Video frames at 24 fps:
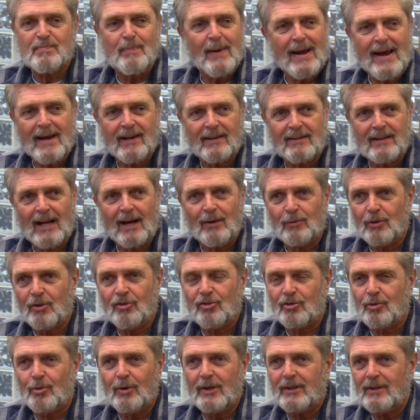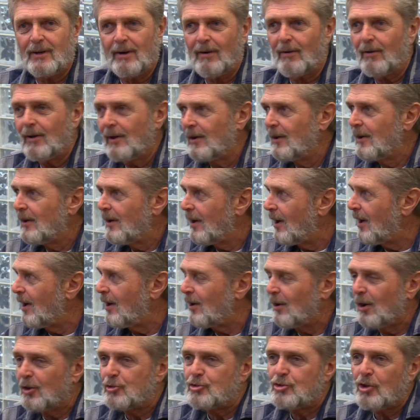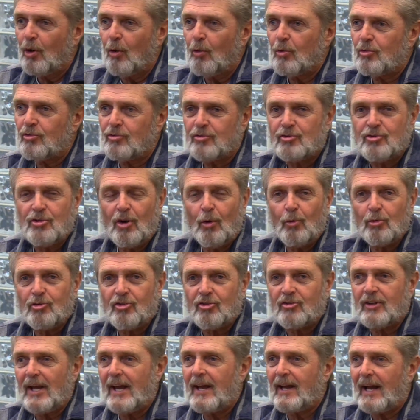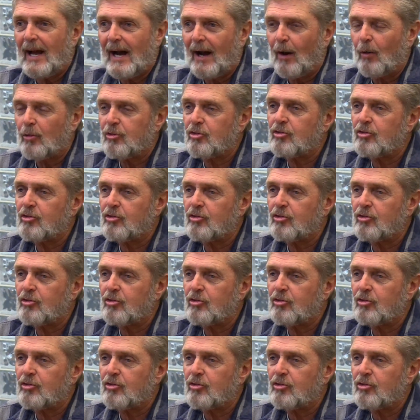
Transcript: Bank down the street here. Joe's Steakhouse.